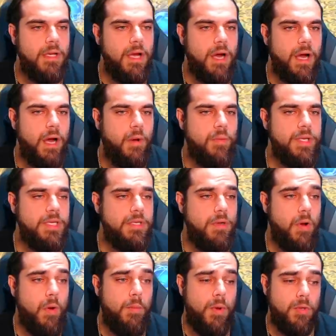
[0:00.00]
We
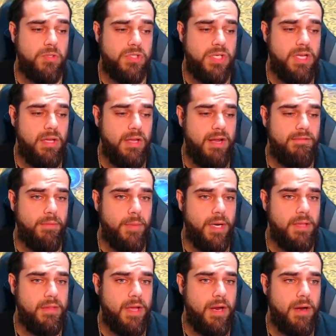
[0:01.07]
almost kill everybody
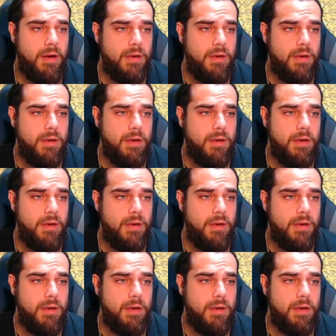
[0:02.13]
there.